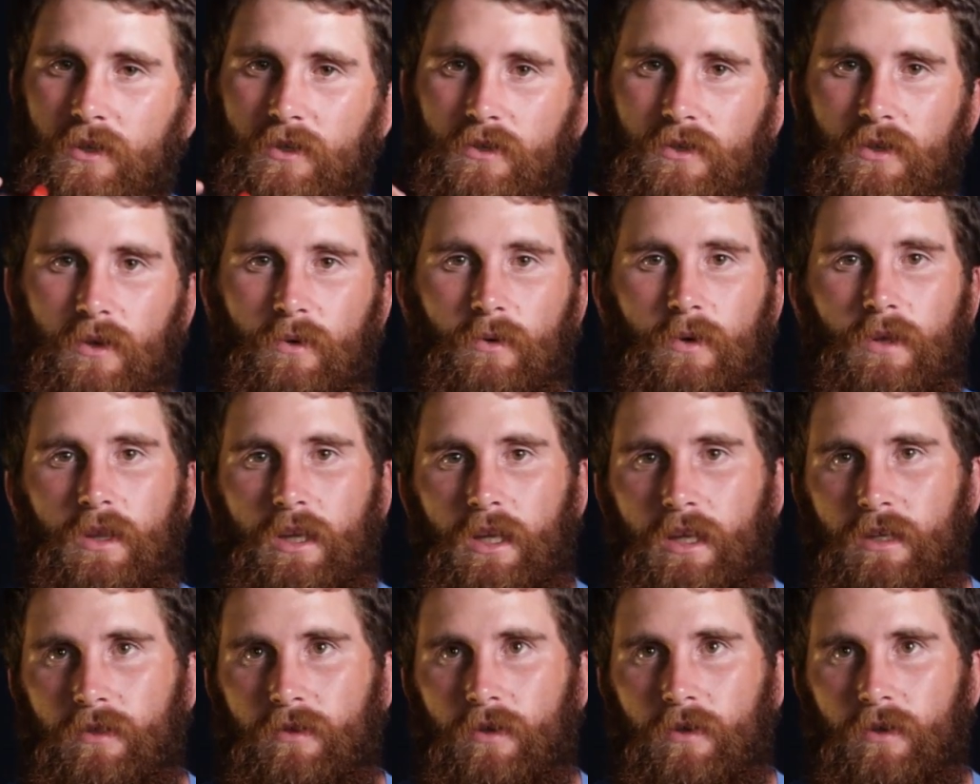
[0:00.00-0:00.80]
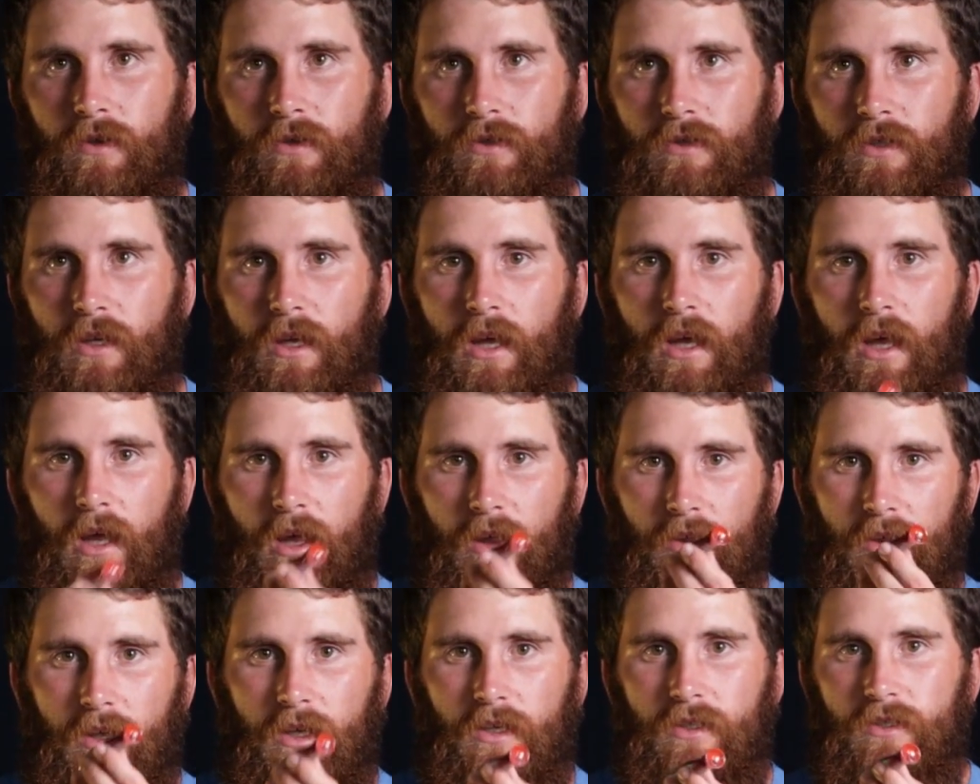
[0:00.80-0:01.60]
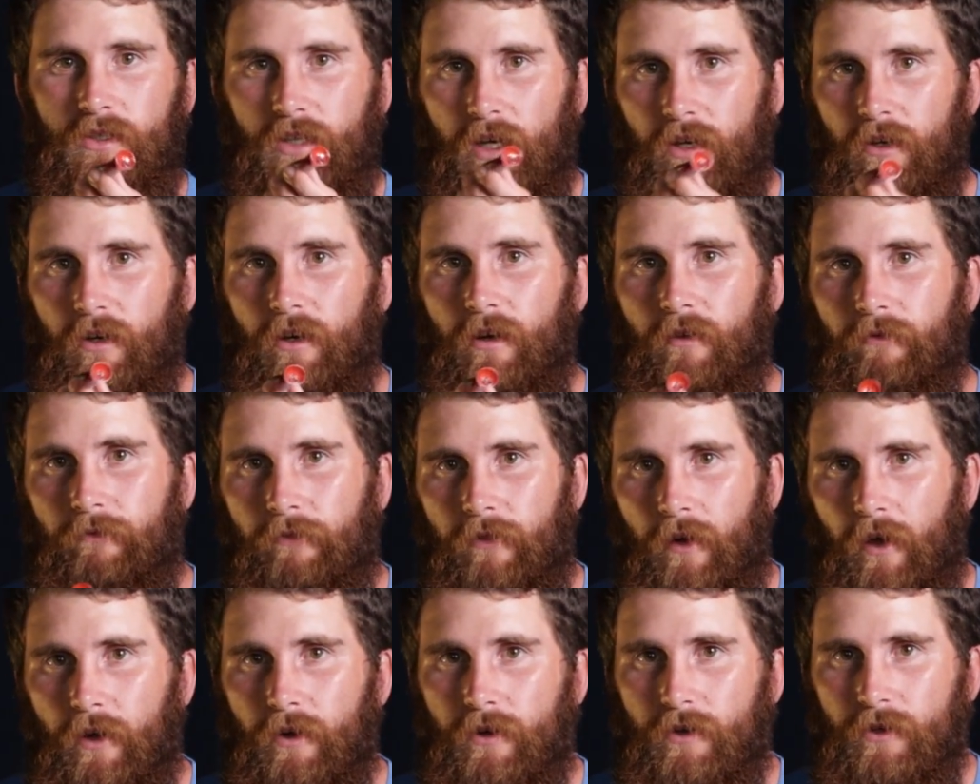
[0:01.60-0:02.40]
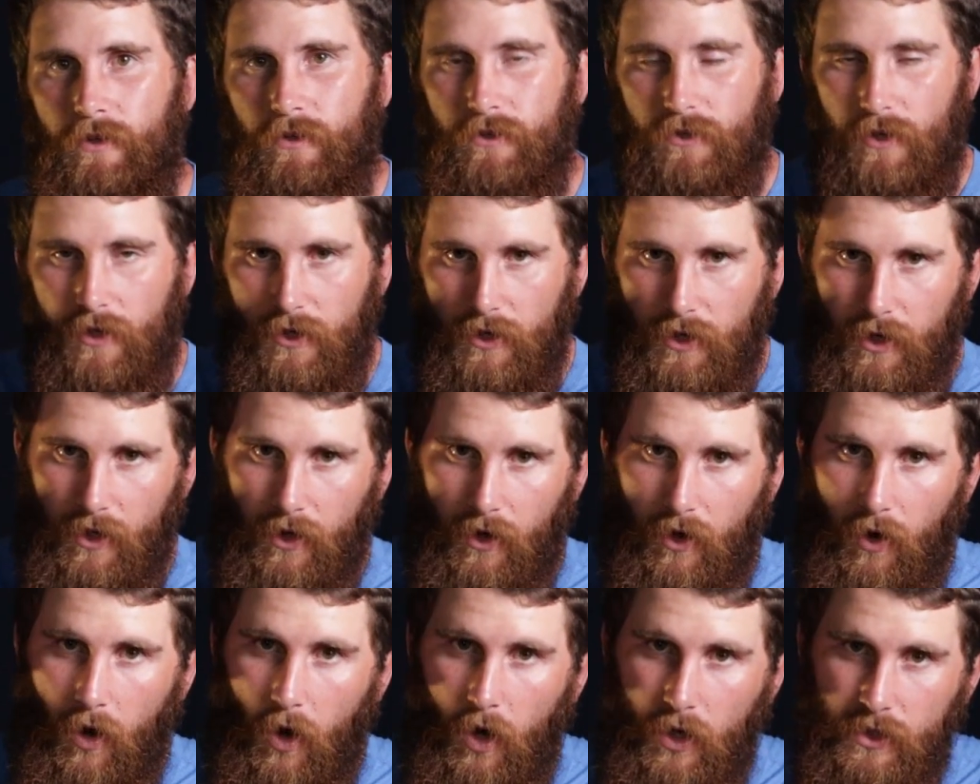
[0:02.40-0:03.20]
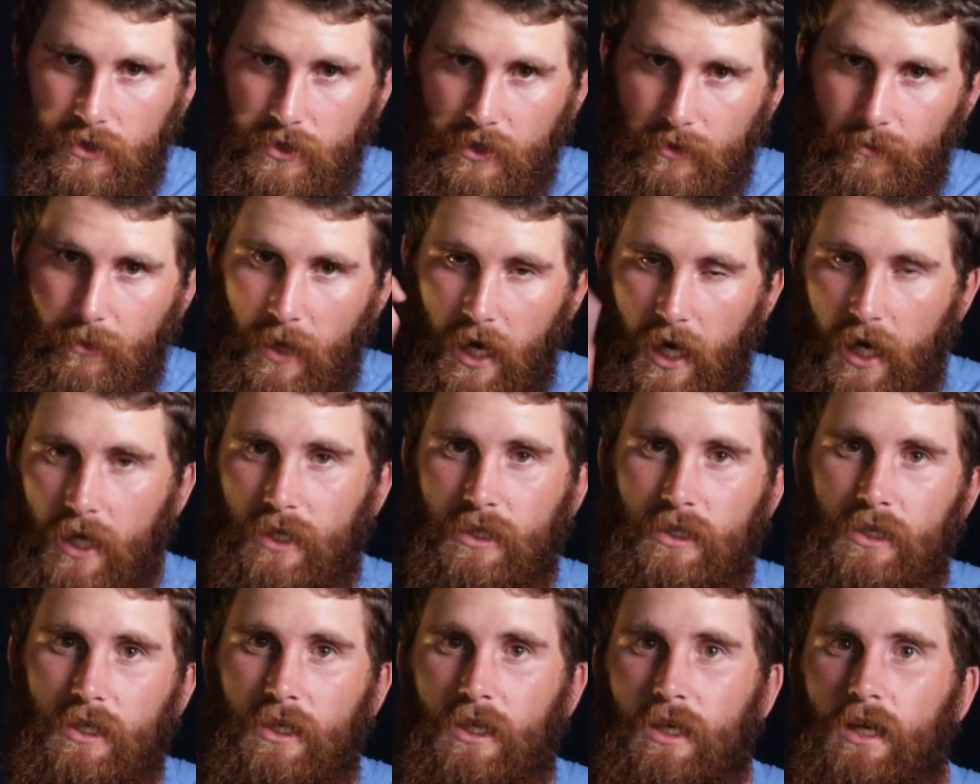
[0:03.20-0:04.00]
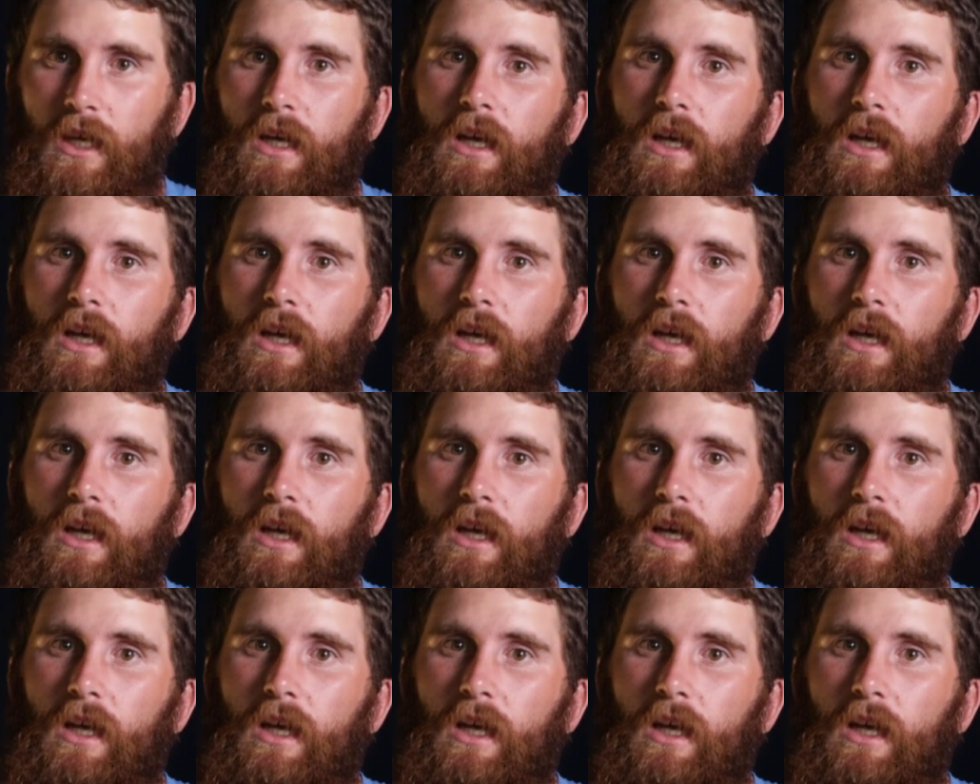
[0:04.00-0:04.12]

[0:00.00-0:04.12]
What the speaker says: So with these lures, these generally float, so you can cast them out.